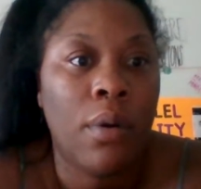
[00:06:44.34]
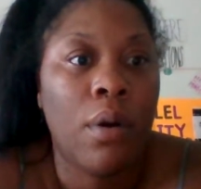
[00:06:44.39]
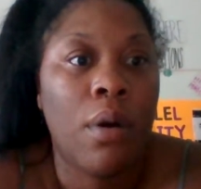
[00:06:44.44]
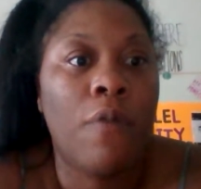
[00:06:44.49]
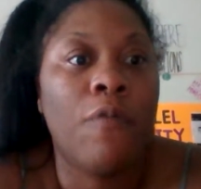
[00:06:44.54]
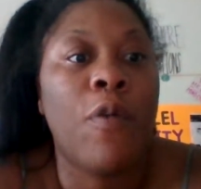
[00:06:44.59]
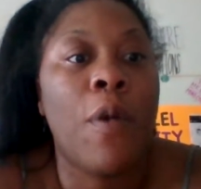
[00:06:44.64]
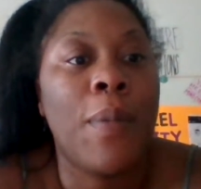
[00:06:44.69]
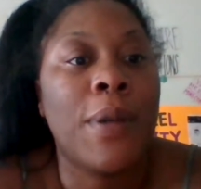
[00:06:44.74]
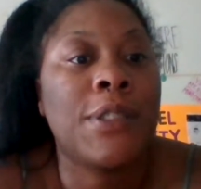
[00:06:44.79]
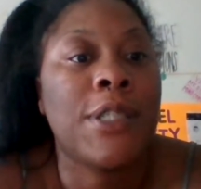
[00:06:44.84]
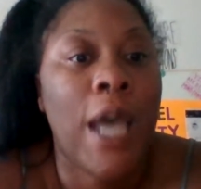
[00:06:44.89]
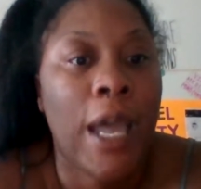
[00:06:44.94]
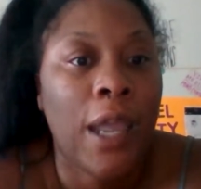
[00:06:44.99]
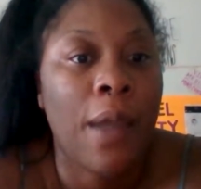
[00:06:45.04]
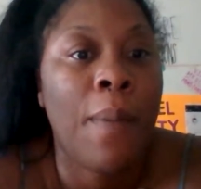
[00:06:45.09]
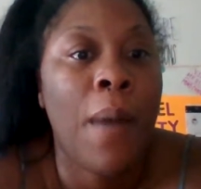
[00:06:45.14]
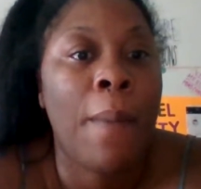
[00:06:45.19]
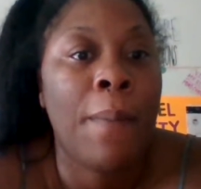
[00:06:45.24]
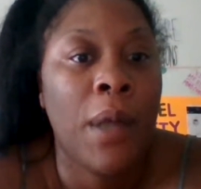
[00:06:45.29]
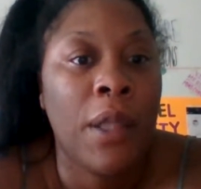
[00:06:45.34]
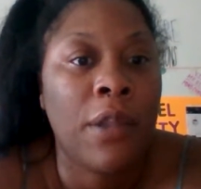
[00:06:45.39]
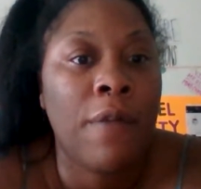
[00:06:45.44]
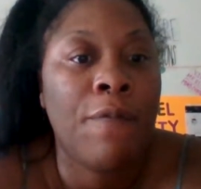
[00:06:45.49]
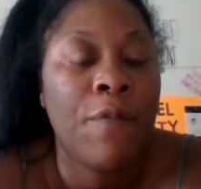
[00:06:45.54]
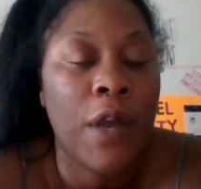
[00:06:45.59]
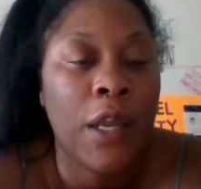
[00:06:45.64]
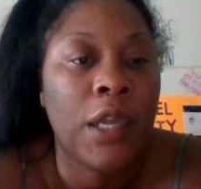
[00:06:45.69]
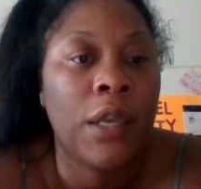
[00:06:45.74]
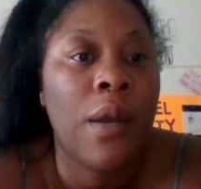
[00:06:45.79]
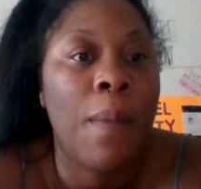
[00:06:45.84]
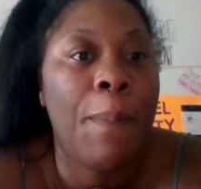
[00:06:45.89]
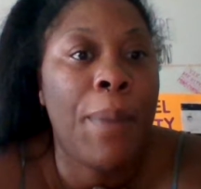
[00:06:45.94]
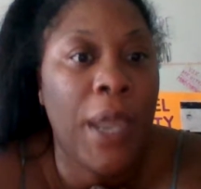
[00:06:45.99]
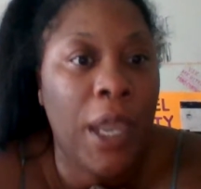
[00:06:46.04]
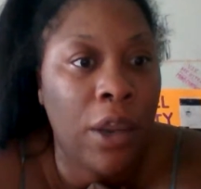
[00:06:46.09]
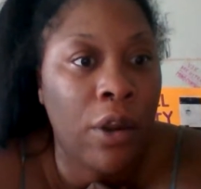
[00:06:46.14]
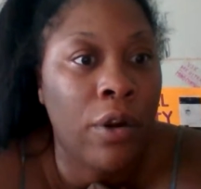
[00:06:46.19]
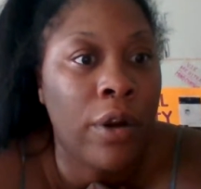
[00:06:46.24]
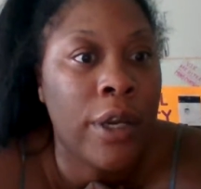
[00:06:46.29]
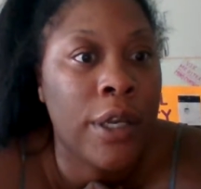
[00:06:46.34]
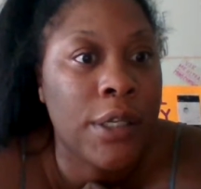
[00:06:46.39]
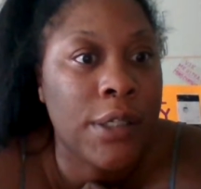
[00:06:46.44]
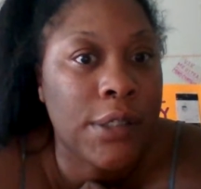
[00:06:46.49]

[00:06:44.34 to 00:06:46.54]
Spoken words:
from attacking my motherfucking appearance.